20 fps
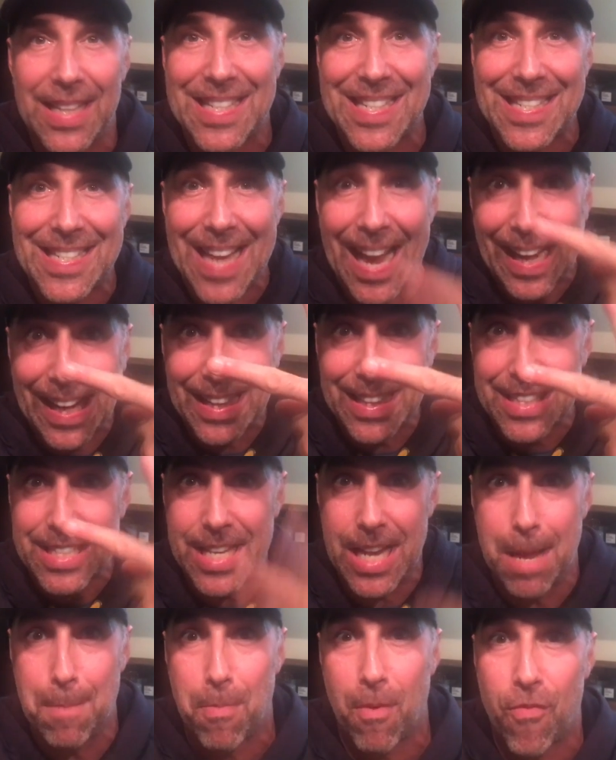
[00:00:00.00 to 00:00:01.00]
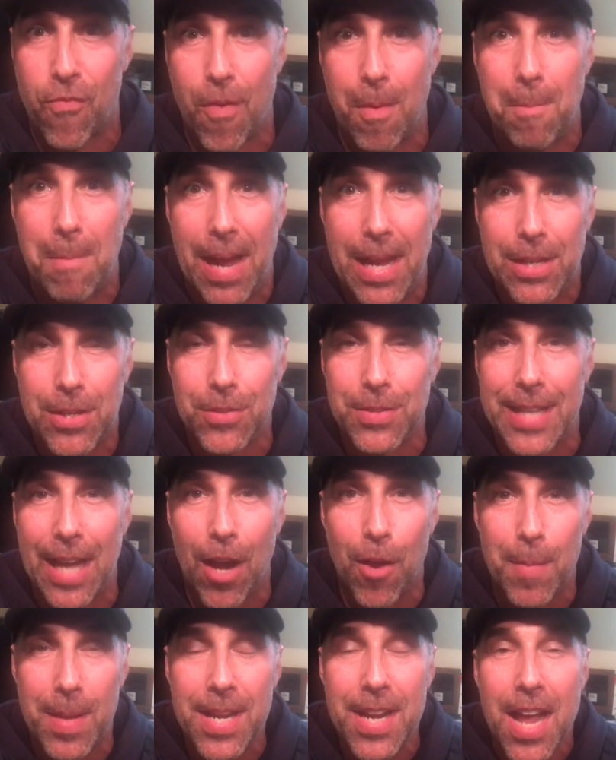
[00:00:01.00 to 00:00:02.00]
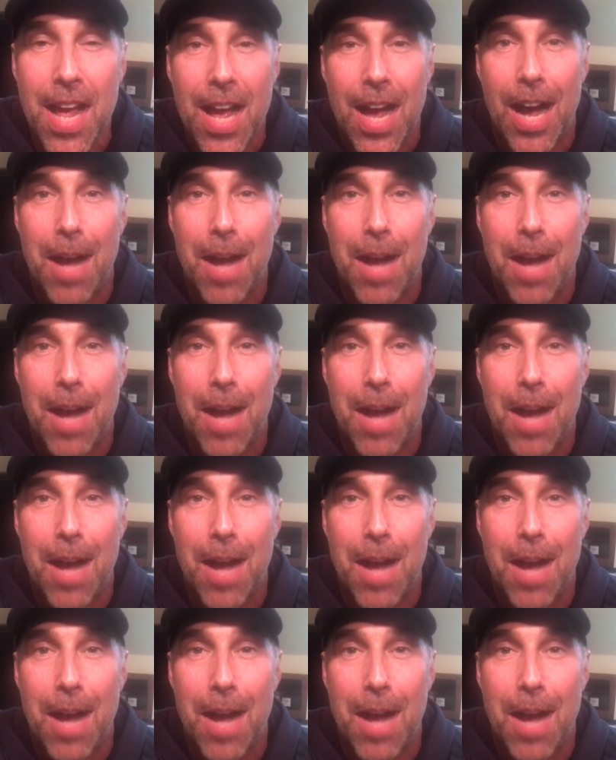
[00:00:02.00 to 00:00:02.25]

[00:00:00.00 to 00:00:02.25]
a second tip from Michael Gellman.